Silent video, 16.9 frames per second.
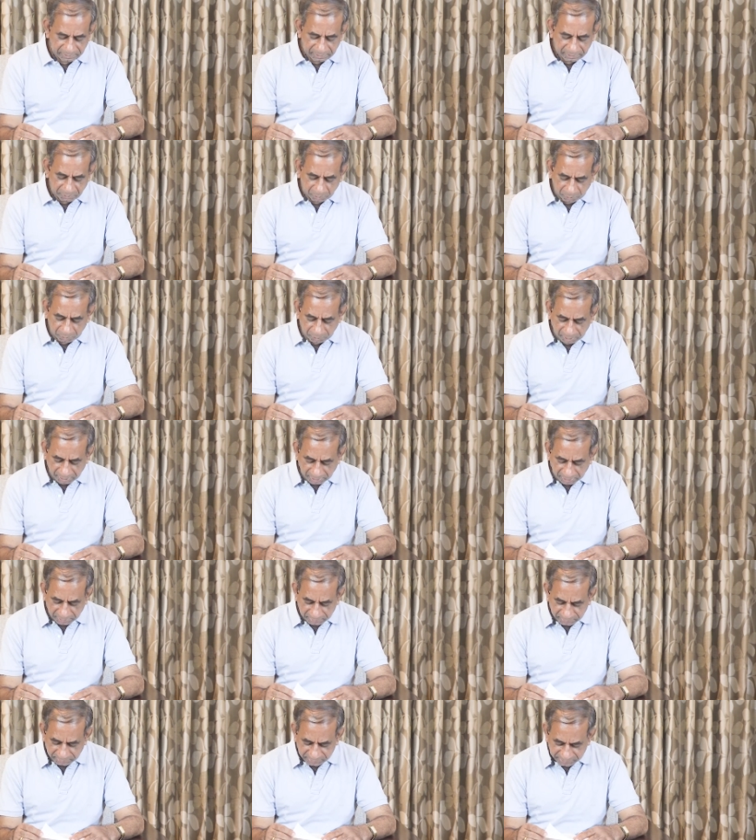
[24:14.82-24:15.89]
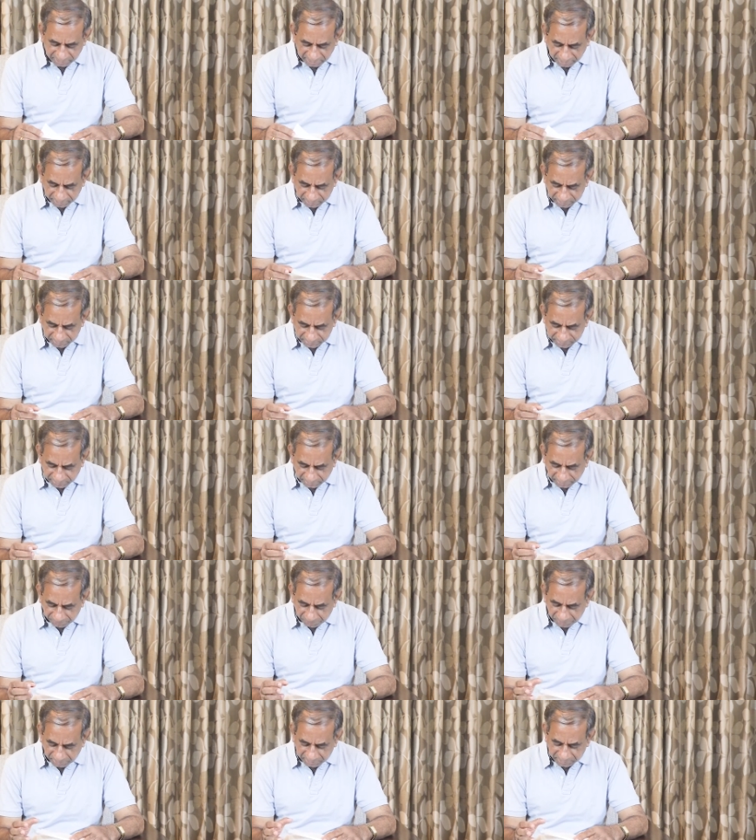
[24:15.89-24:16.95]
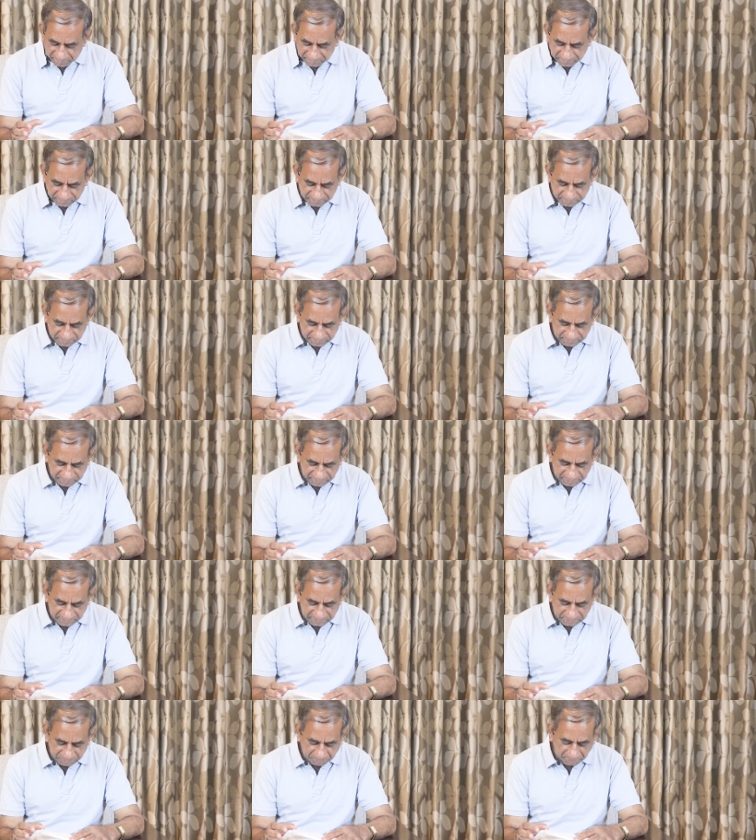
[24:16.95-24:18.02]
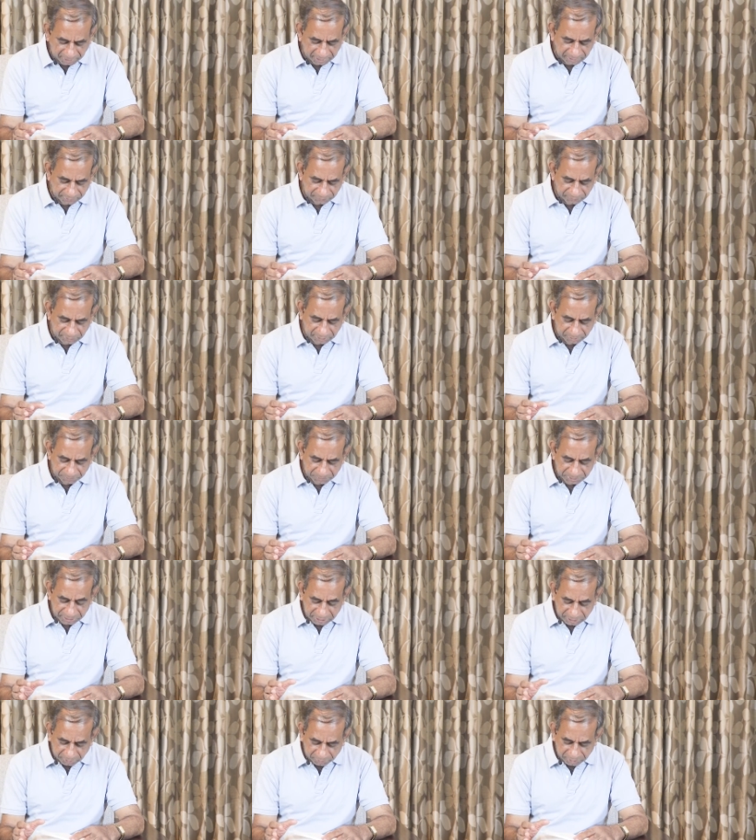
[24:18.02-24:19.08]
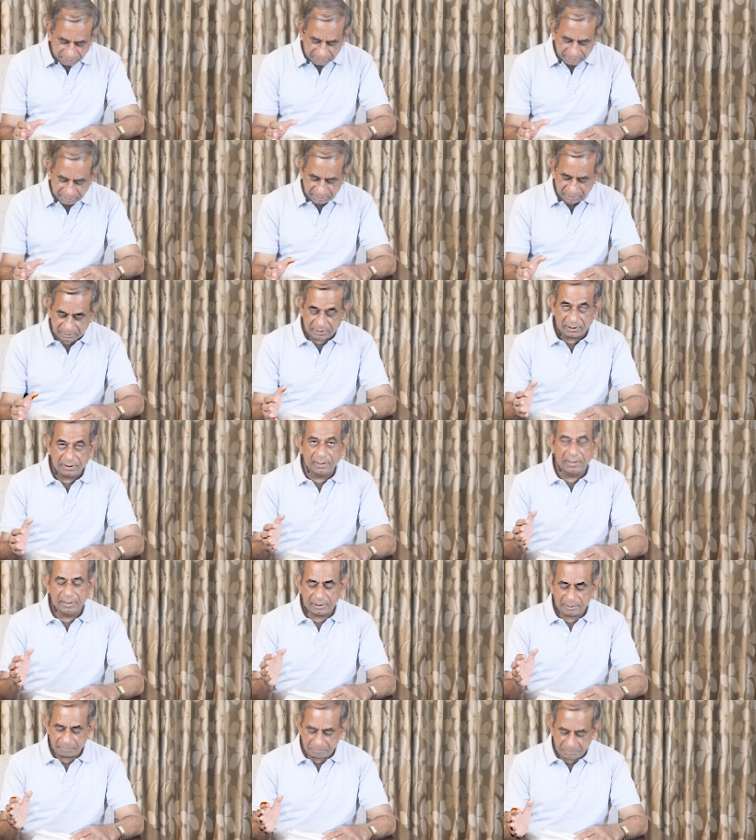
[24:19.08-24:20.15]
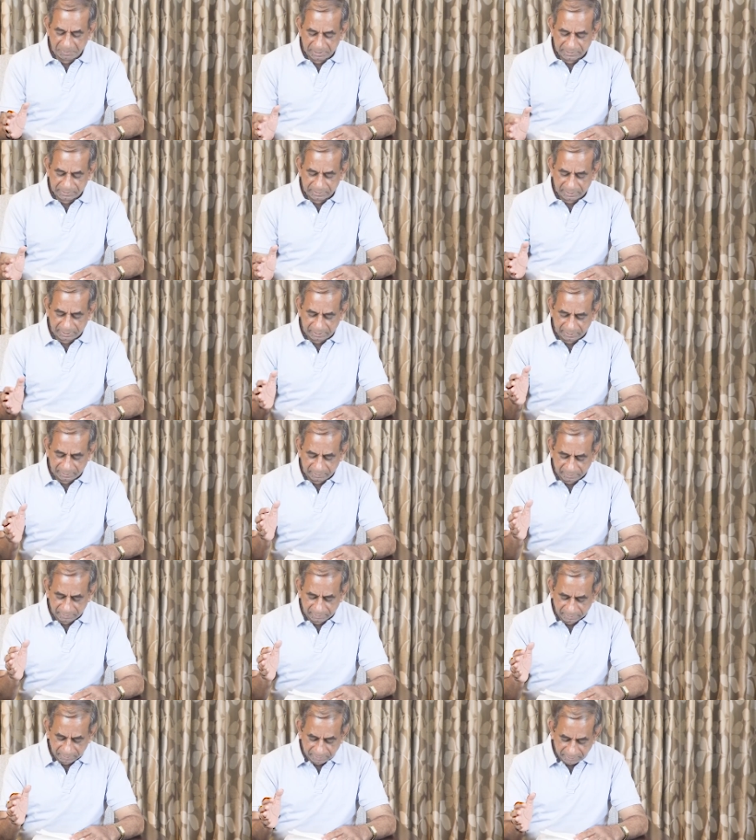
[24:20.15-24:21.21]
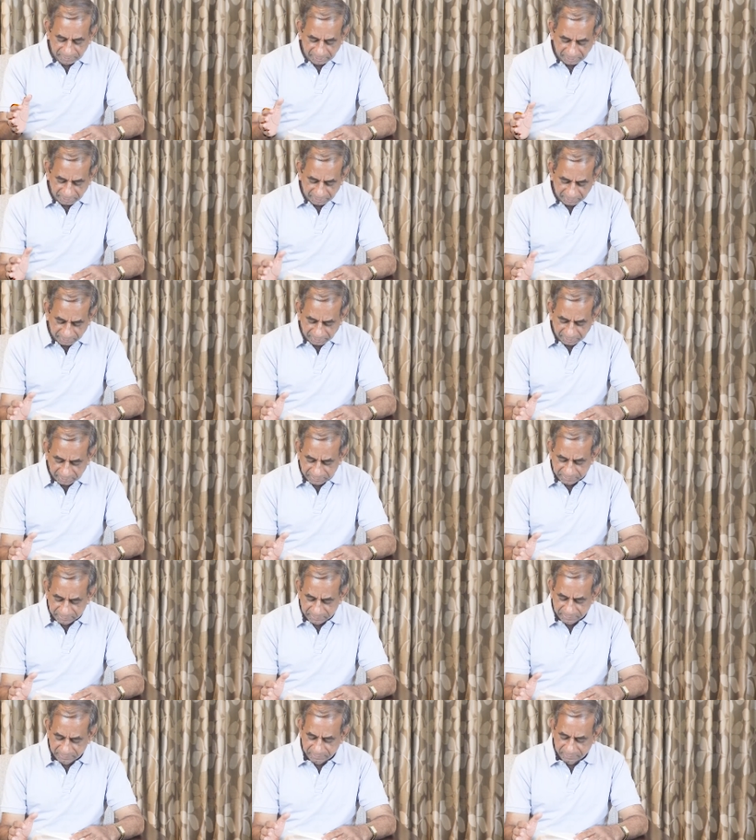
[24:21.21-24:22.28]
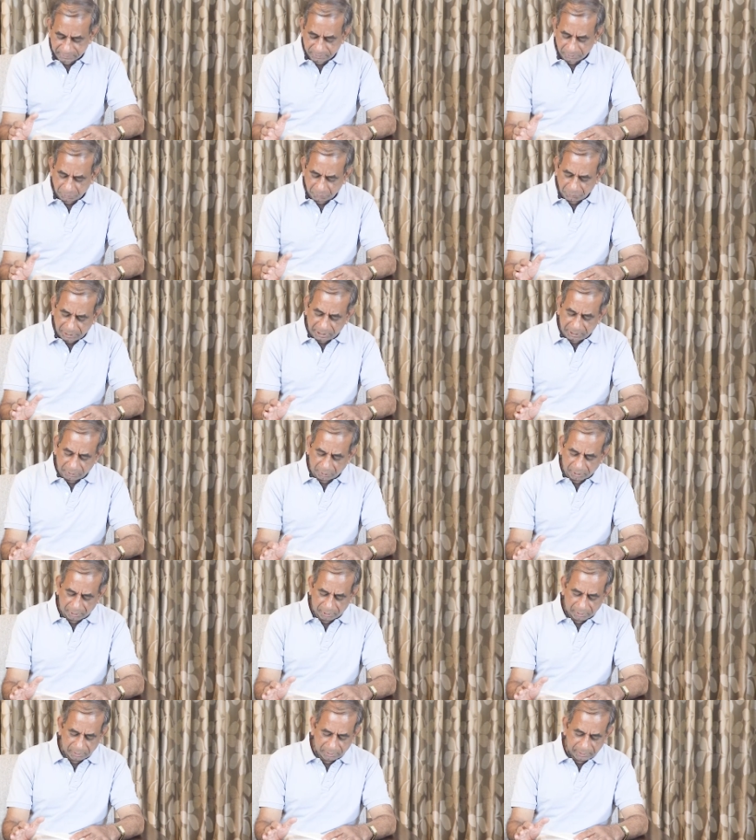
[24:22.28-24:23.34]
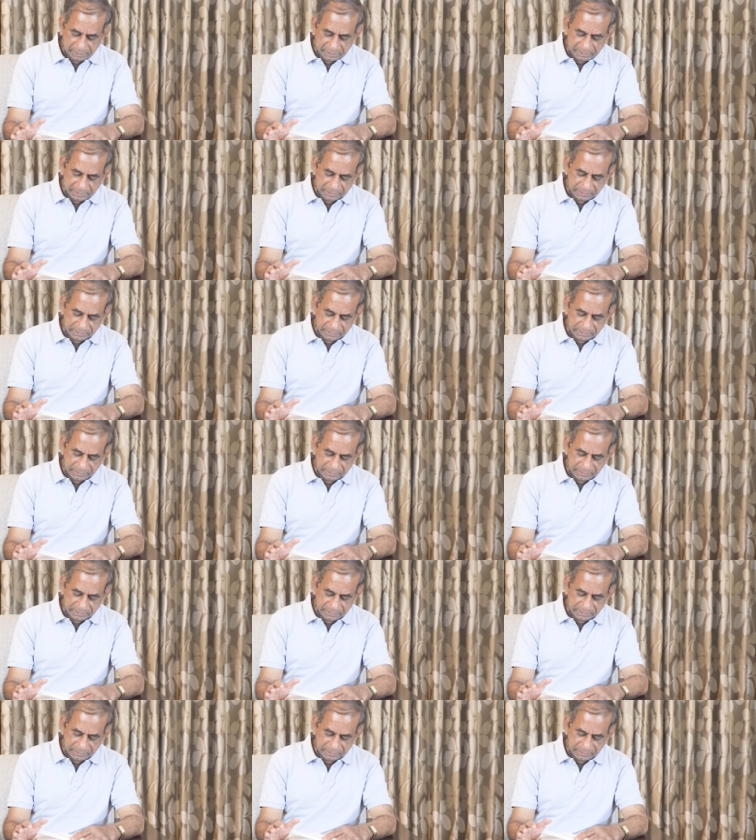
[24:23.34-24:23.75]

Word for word: The whole earth chants thy praises in spite of the obscurity, misery, ignorance. Through it all, it